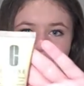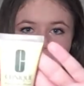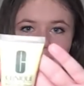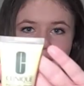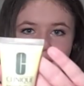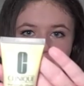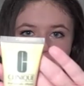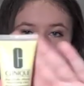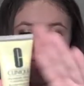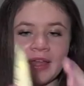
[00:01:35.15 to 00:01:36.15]
It's just like
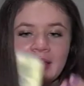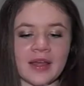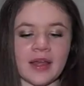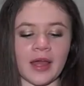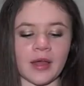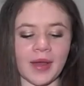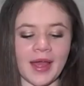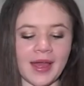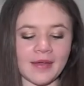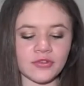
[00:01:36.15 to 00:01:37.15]
that. I
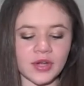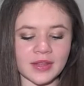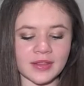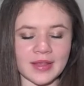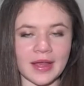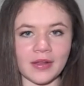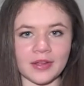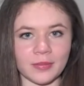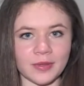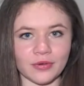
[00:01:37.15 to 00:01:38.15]
have tried this out a
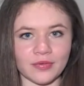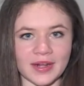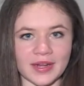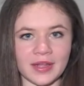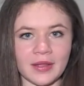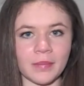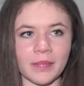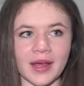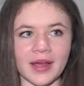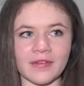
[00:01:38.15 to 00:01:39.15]
little bit already,
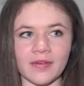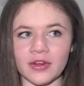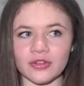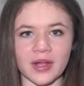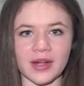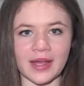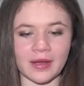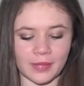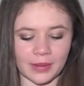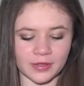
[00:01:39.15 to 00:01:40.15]
but I've only tried it
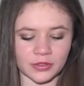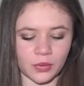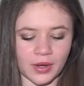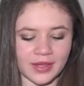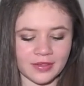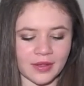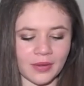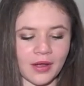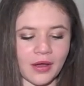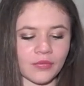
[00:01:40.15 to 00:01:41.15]
out maybe twice, so I
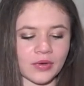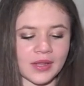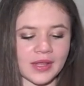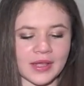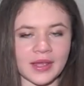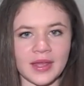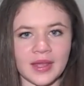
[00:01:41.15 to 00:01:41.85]
can't really